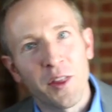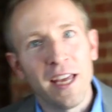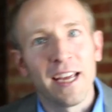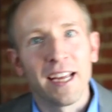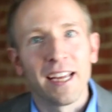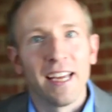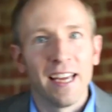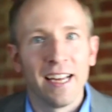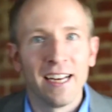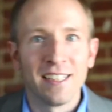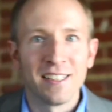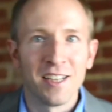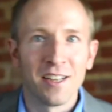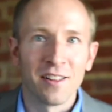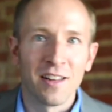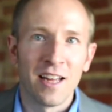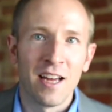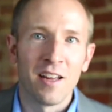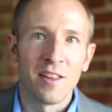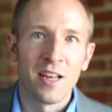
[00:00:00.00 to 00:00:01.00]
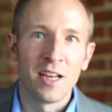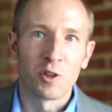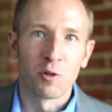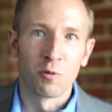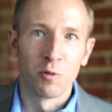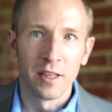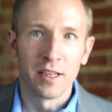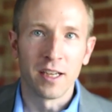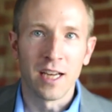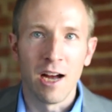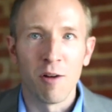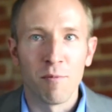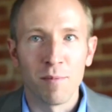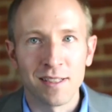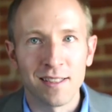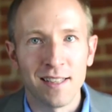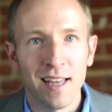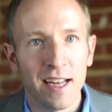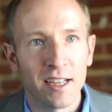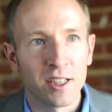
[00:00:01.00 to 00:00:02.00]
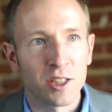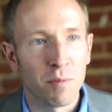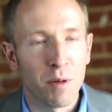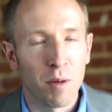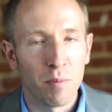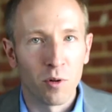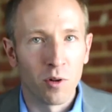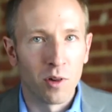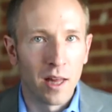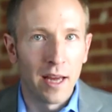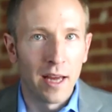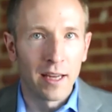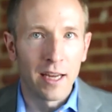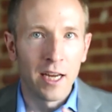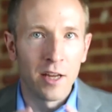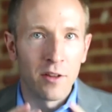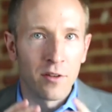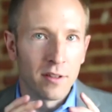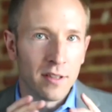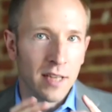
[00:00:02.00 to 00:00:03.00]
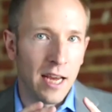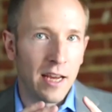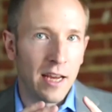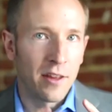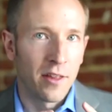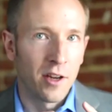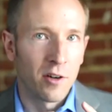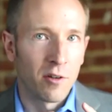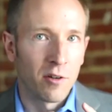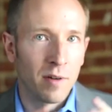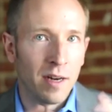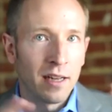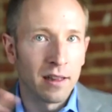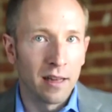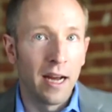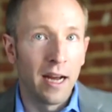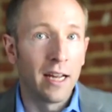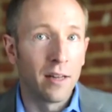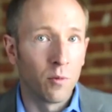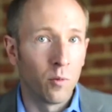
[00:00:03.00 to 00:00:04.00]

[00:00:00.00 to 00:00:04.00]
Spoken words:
And I see that's a really common mistake. So people like either take their ring light, which is